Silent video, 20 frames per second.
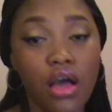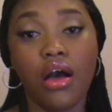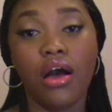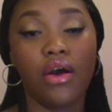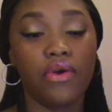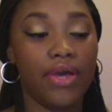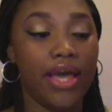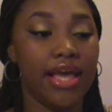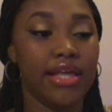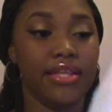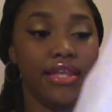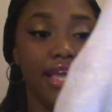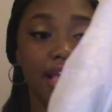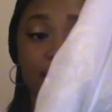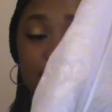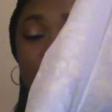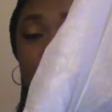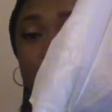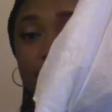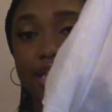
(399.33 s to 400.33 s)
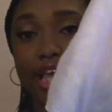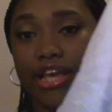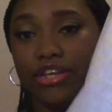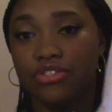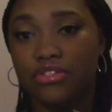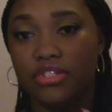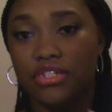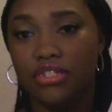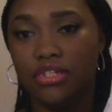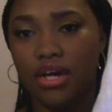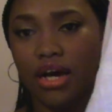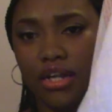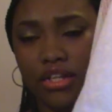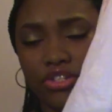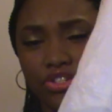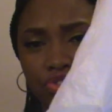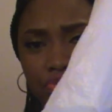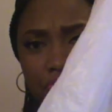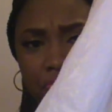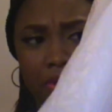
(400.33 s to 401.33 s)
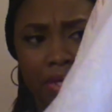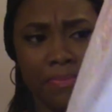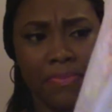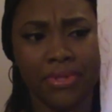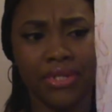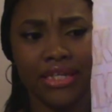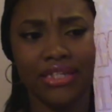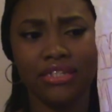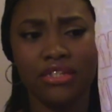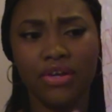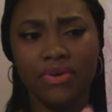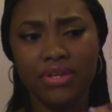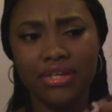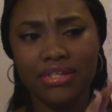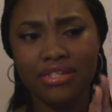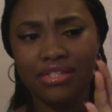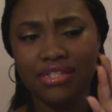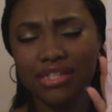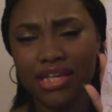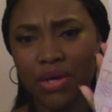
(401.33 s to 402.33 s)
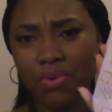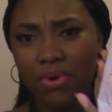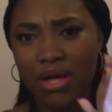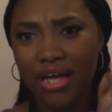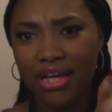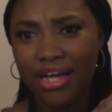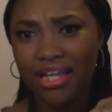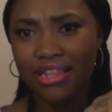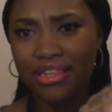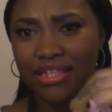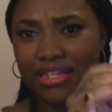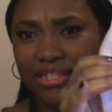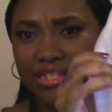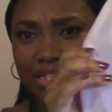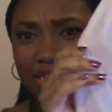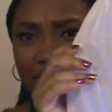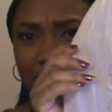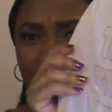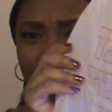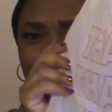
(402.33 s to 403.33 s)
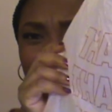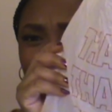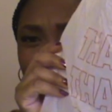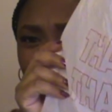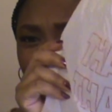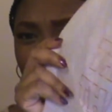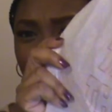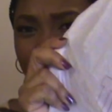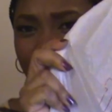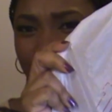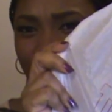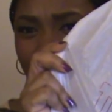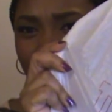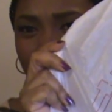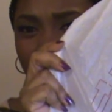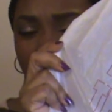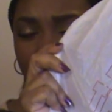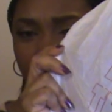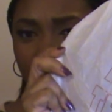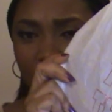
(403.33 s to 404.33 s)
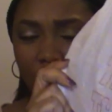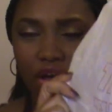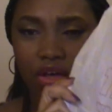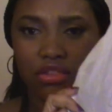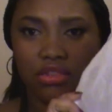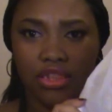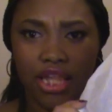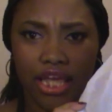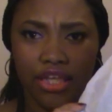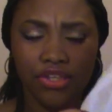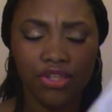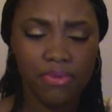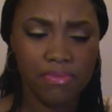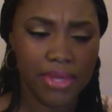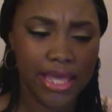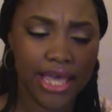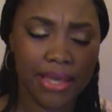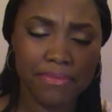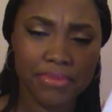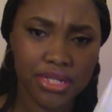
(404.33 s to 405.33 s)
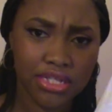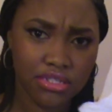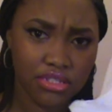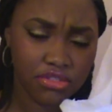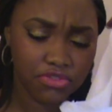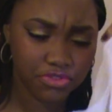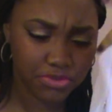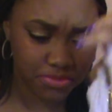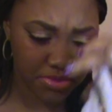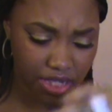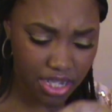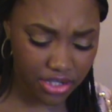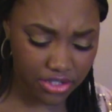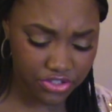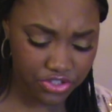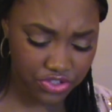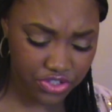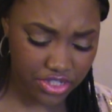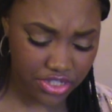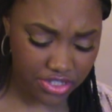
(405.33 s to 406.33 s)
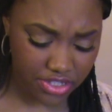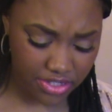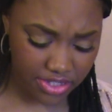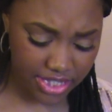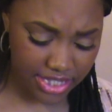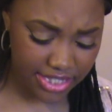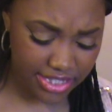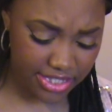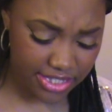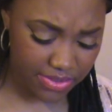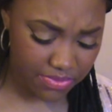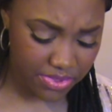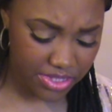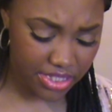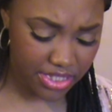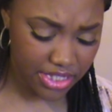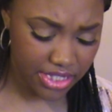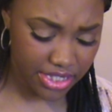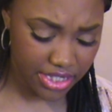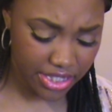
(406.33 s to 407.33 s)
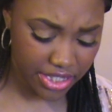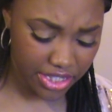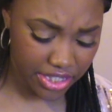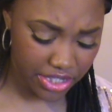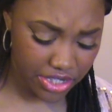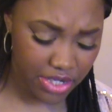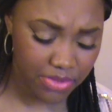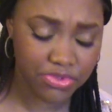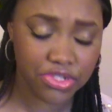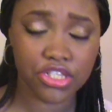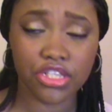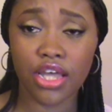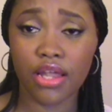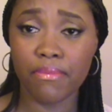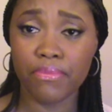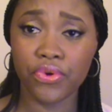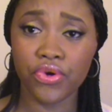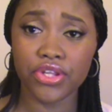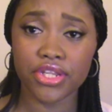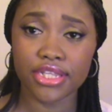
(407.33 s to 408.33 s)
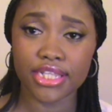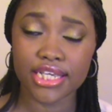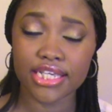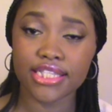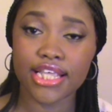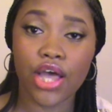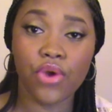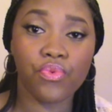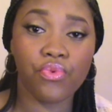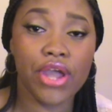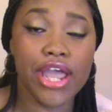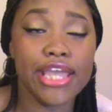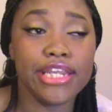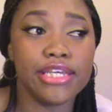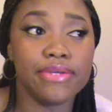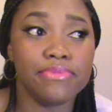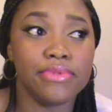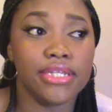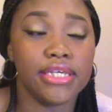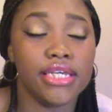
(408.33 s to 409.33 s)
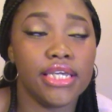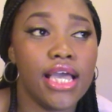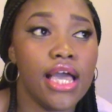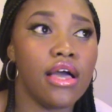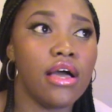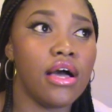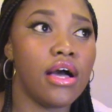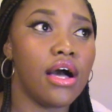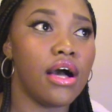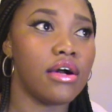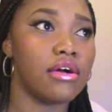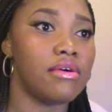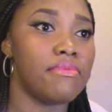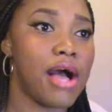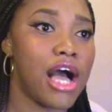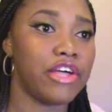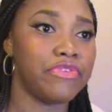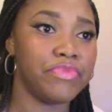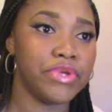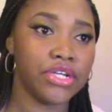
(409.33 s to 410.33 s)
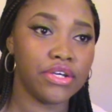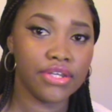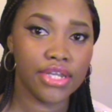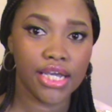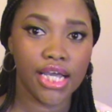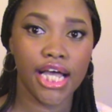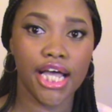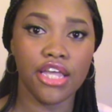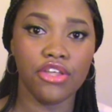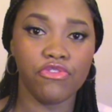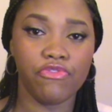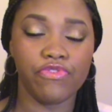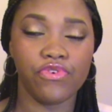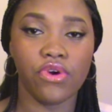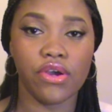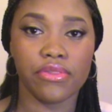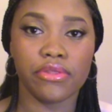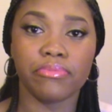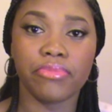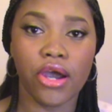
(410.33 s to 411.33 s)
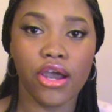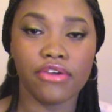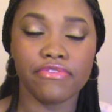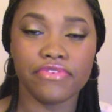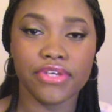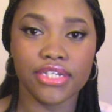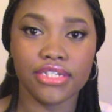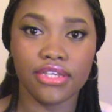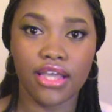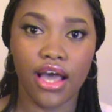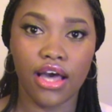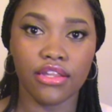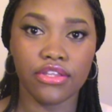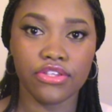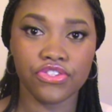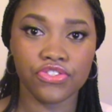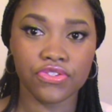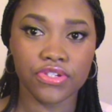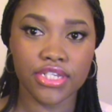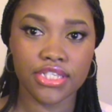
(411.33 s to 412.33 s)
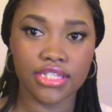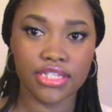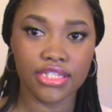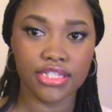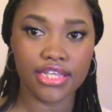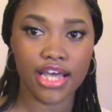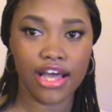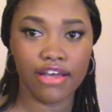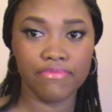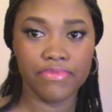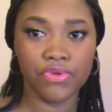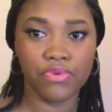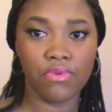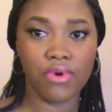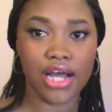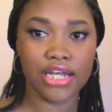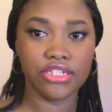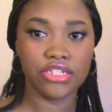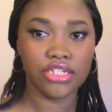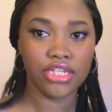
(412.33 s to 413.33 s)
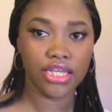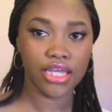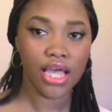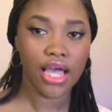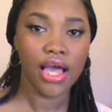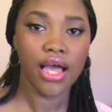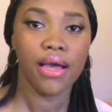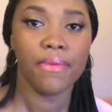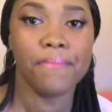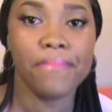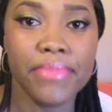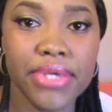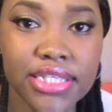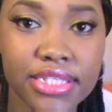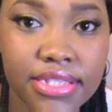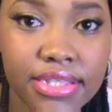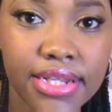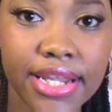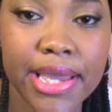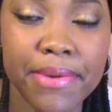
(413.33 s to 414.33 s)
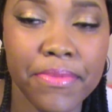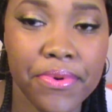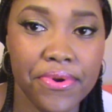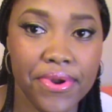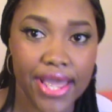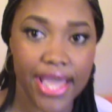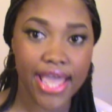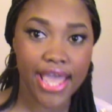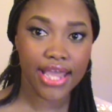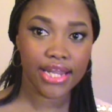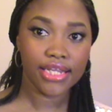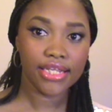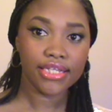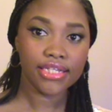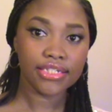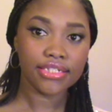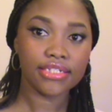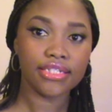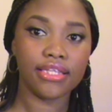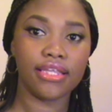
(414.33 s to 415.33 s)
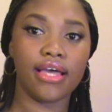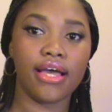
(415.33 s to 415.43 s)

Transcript: Okay, next is actually Dollar Tree, but I don't understand why I got this regular old thank you bag. This is from Dollar Tree, so let's see what's in here. I'm just gonna pull things out randomly. I've been on the hunt for the perfect Dollar Tree since I've been watching Miss Glamour Addict.